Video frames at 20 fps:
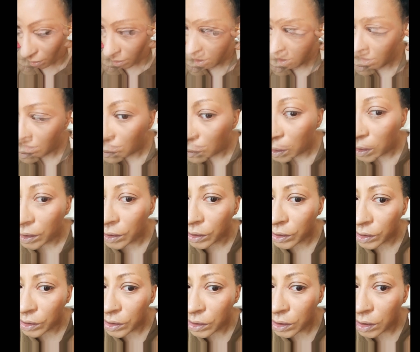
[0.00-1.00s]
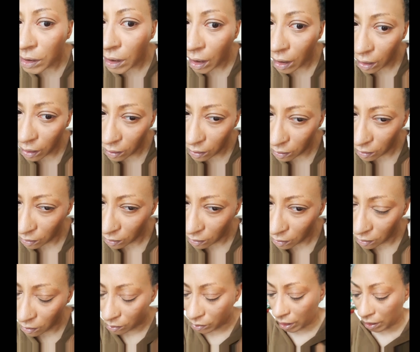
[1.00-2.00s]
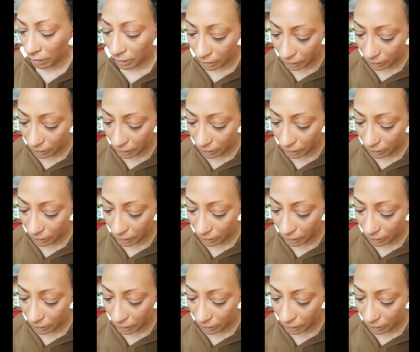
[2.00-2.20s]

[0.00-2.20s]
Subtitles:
Here is ya. Okay.